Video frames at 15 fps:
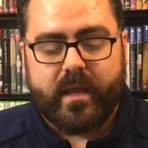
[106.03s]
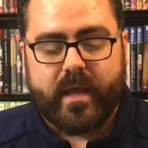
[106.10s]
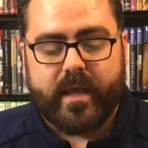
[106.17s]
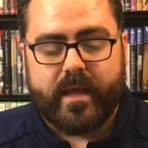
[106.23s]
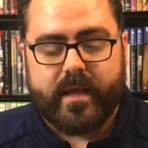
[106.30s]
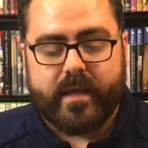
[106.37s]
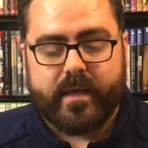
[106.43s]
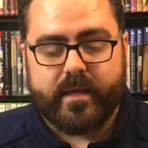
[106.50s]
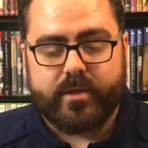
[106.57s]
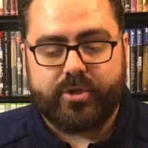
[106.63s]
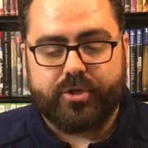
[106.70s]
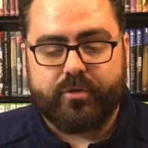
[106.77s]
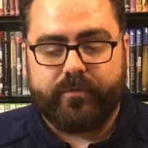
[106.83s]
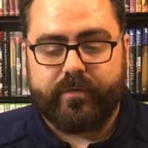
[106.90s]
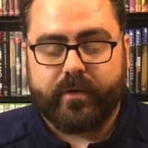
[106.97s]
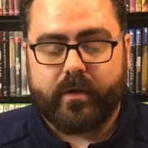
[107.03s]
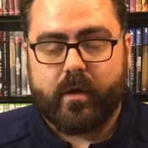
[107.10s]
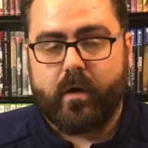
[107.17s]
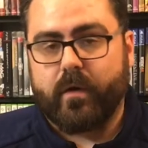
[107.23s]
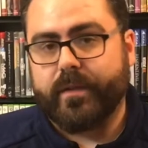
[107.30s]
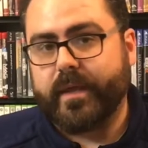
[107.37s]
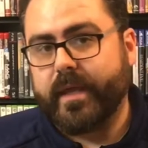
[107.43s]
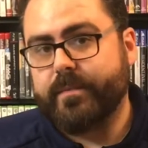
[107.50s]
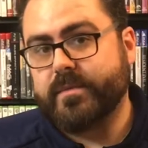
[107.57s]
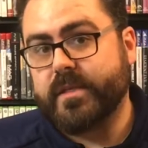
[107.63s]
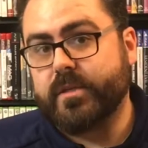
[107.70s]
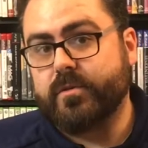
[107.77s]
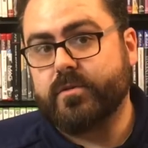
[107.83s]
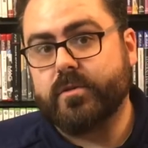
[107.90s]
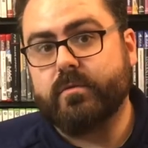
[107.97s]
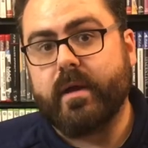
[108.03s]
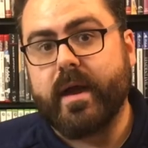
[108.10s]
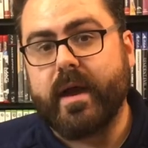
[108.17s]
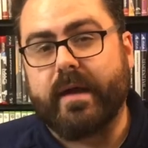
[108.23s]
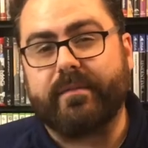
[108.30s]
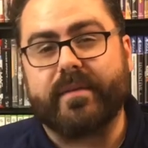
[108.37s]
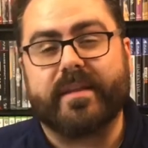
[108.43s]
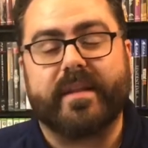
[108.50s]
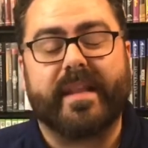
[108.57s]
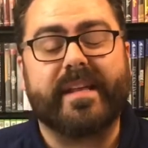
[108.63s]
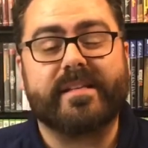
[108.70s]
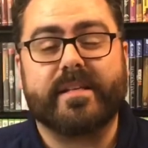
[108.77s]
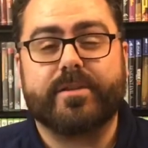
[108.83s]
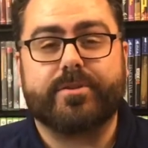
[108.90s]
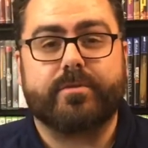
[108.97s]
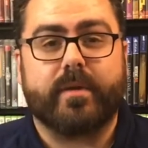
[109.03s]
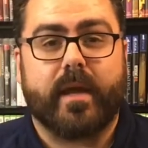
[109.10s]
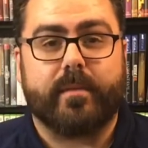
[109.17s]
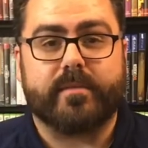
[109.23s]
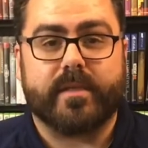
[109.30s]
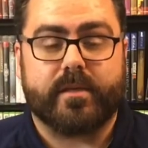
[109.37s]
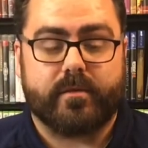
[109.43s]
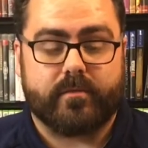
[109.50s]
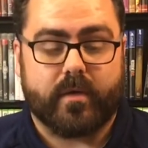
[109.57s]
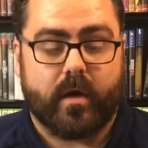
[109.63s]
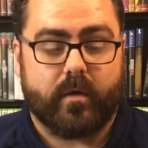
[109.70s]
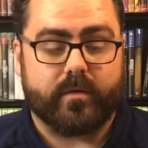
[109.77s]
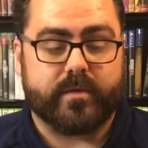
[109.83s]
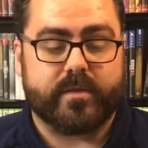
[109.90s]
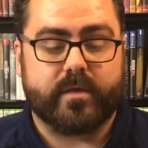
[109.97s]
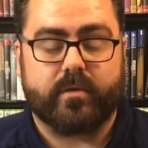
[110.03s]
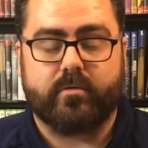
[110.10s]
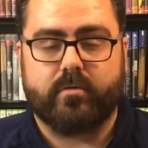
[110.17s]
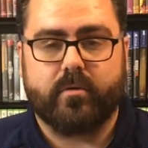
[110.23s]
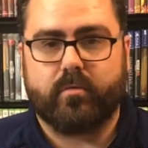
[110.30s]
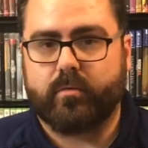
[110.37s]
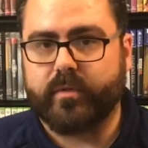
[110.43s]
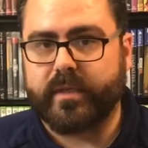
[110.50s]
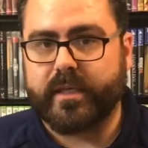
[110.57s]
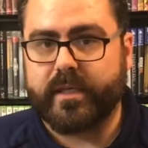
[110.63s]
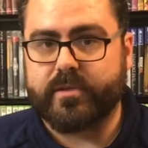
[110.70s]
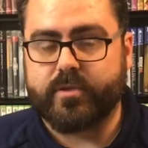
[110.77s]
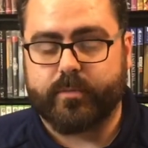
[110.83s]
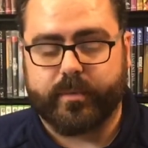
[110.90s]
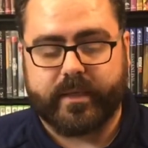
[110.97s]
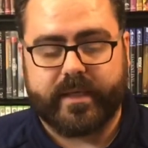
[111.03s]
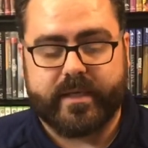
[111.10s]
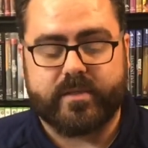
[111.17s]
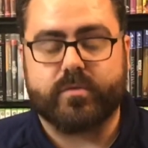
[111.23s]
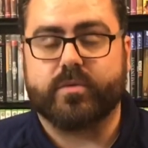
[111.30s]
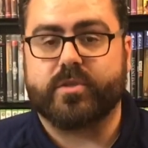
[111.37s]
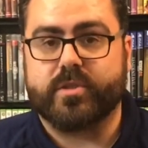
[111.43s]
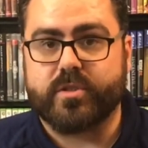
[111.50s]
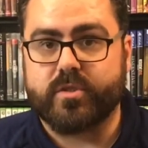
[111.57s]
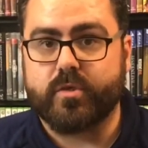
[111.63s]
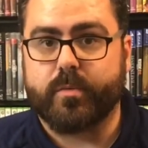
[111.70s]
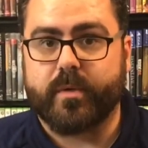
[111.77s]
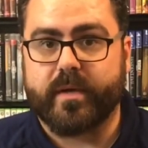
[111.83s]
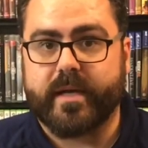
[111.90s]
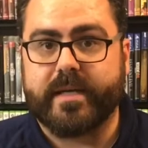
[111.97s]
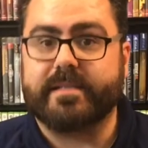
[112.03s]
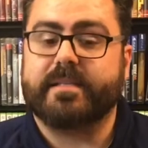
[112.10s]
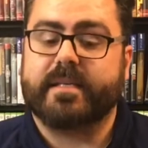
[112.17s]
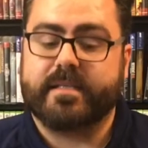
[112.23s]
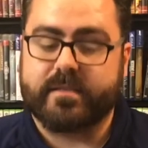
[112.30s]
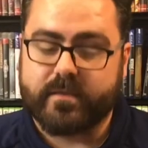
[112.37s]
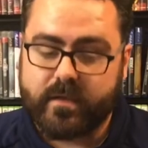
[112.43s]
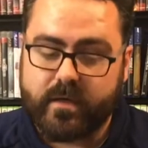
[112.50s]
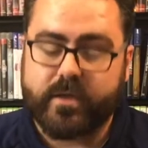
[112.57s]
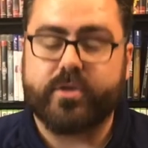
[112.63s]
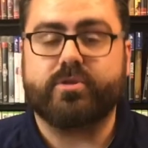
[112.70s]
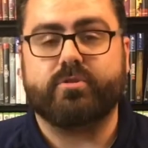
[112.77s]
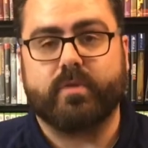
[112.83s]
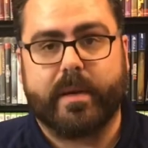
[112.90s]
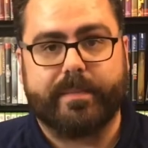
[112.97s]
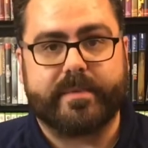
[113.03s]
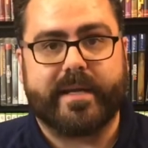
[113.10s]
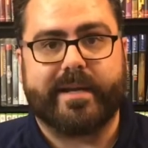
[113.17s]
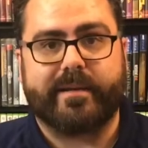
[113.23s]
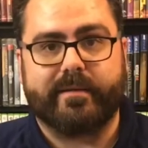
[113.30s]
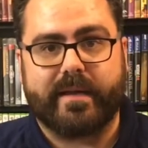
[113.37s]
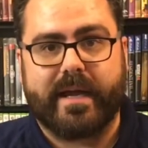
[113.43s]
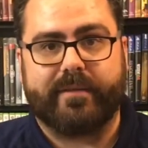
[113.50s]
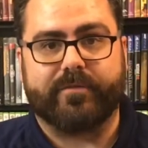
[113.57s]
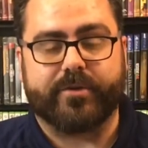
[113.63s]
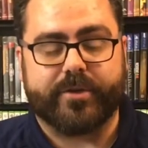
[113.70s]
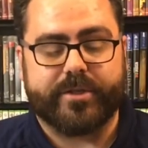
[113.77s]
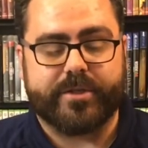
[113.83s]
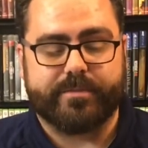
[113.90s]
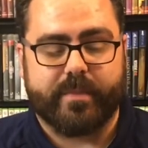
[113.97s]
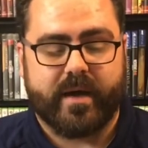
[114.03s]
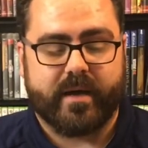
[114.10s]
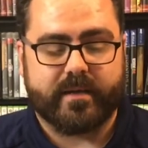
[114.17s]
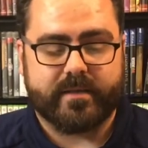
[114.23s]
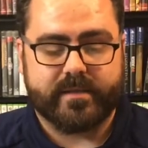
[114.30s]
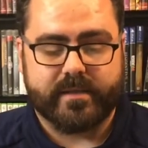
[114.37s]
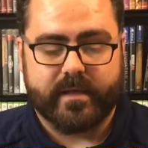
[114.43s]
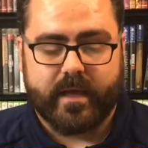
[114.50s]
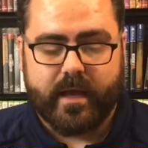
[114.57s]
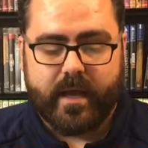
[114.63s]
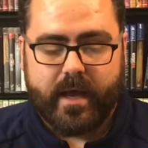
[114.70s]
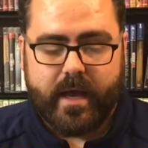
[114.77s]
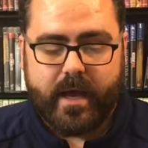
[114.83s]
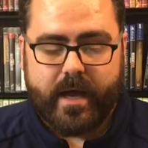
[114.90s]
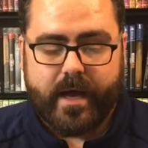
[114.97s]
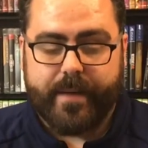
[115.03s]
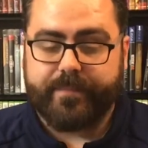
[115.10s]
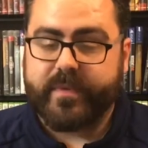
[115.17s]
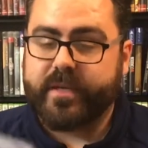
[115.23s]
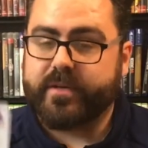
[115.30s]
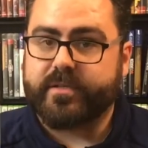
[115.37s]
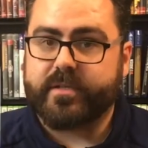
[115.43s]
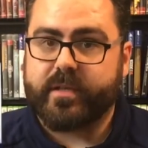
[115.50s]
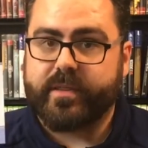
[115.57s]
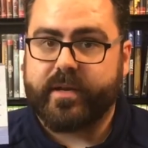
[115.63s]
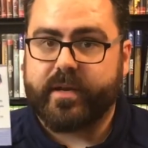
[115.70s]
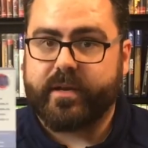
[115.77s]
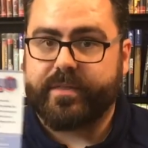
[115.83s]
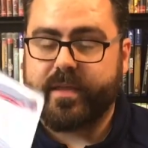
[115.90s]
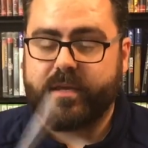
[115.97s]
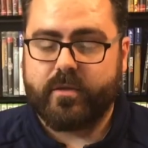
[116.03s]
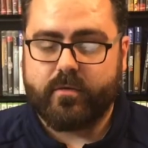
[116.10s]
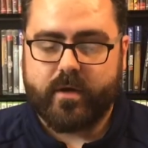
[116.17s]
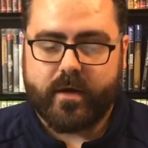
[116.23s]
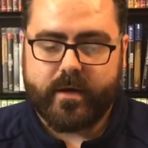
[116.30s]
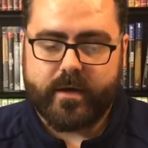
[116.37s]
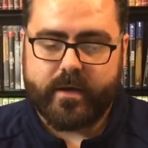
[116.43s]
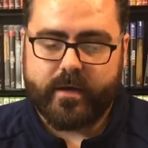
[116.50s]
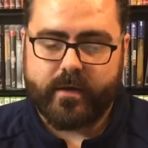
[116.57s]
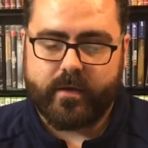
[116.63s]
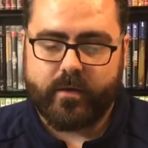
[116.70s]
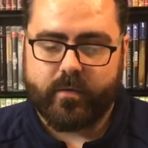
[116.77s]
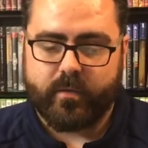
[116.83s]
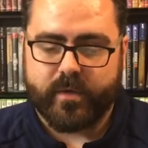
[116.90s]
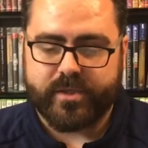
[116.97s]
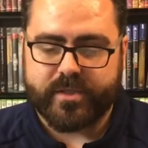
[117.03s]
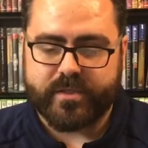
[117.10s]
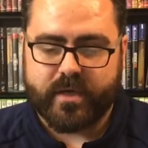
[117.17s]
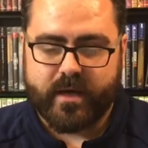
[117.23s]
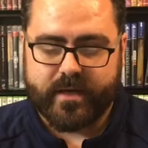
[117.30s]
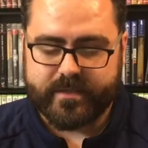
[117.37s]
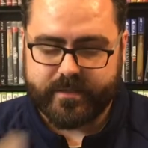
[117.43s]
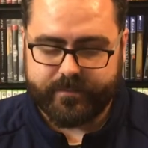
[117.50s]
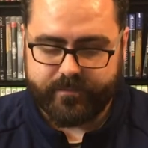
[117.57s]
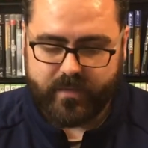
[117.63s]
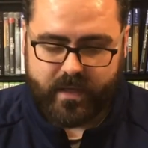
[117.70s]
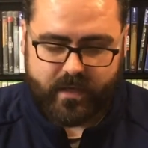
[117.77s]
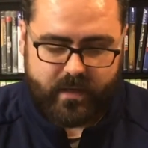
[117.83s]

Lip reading: and you fill out all the games that you do have, and then they send you games that you don't. So you don't really get duplicates, which is super nice, as long as you update after each box. Here's their thank you card, which is awesome.